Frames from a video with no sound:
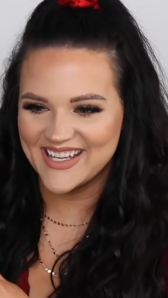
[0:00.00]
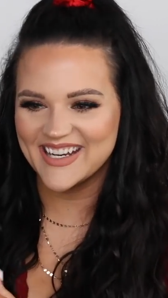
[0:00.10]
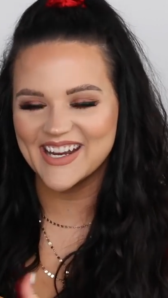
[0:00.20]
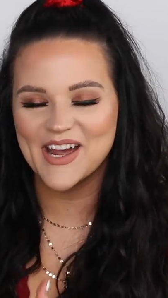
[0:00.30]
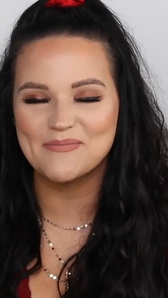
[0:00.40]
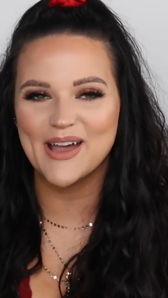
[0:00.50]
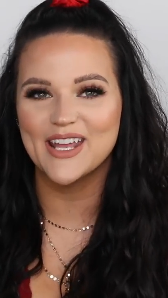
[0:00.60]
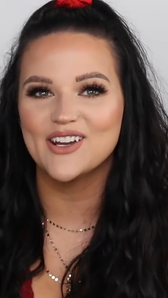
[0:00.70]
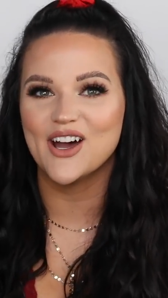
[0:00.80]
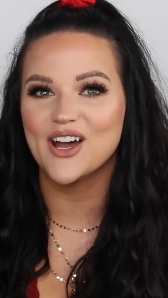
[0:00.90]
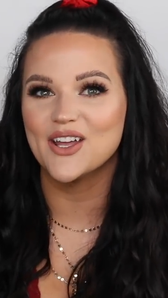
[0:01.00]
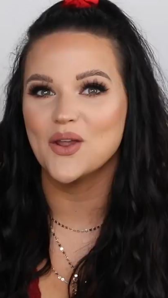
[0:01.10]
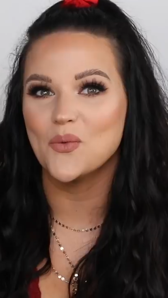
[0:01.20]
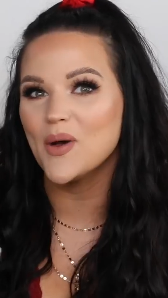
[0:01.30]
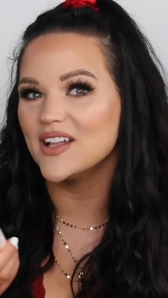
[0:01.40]
and I got mine
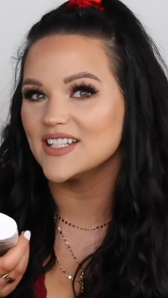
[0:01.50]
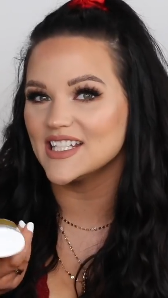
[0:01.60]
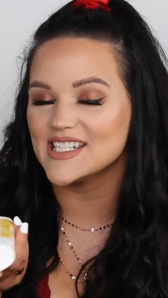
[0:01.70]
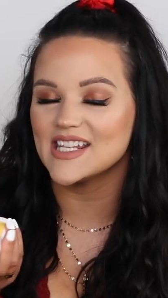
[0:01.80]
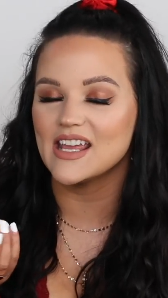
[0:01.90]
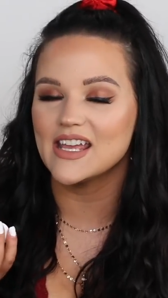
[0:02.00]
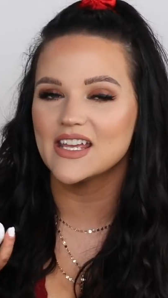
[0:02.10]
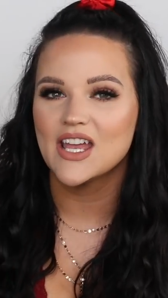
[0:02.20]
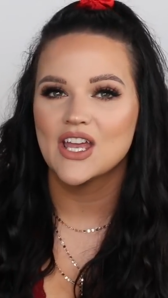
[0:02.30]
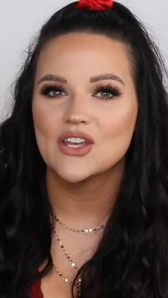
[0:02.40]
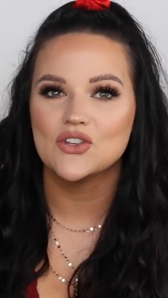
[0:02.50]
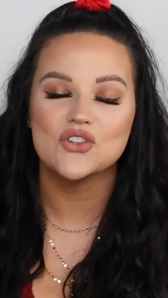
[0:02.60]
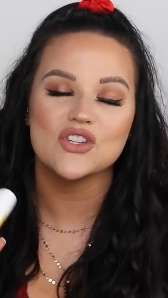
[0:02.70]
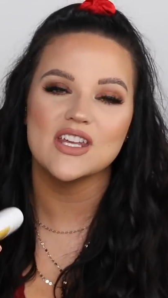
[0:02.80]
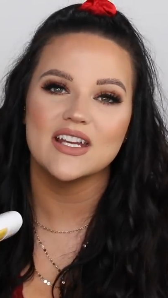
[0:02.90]
on well.ca.
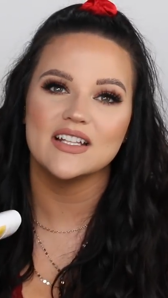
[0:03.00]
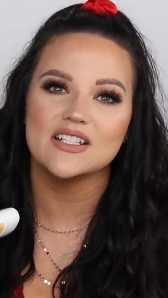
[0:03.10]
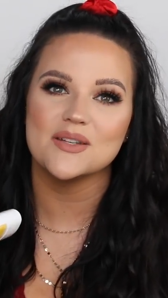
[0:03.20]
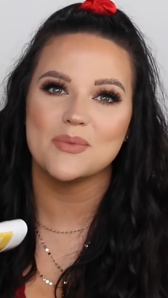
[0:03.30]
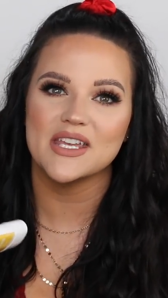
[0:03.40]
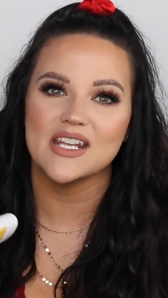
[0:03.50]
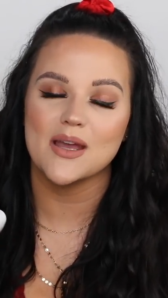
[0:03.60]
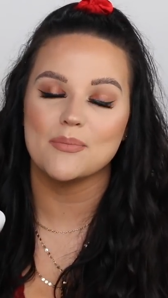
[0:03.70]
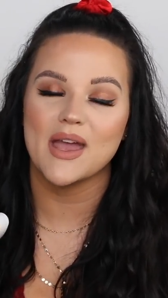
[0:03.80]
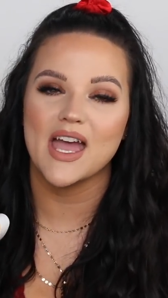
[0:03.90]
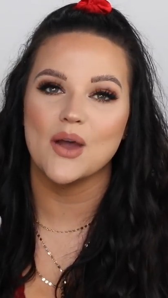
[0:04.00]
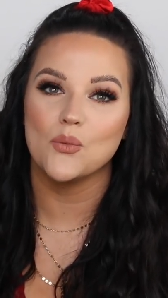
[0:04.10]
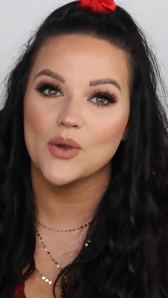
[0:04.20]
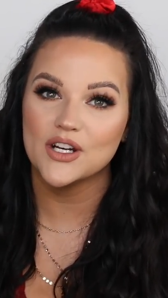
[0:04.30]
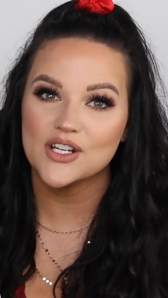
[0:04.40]
Usually I like to pick it up at
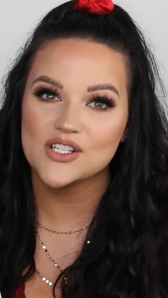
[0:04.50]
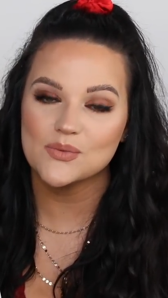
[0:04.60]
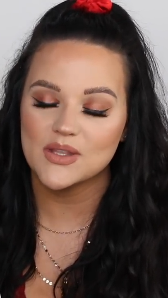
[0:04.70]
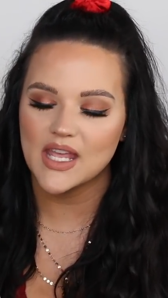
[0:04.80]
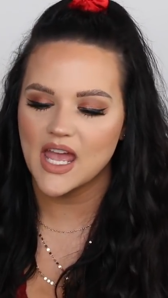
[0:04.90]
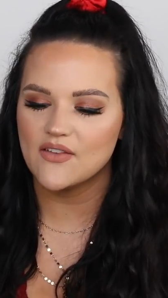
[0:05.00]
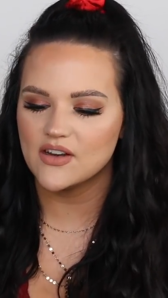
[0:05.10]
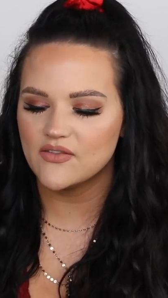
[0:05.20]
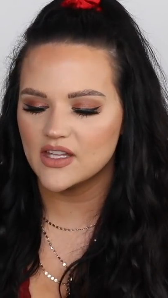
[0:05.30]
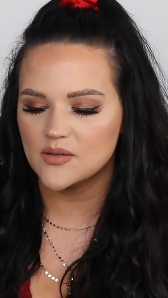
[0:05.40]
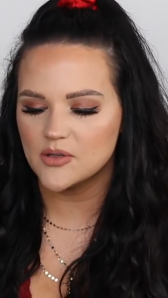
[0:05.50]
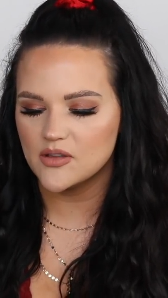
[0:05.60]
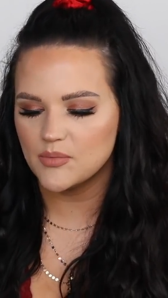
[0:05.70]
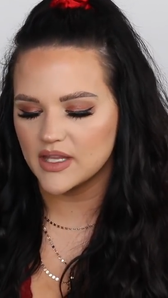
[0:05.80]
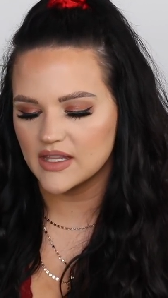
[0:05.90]
Winners when they have it
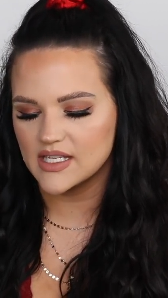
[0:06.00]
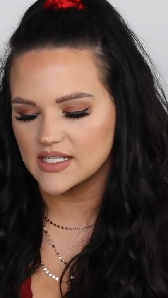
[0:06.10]
available, but they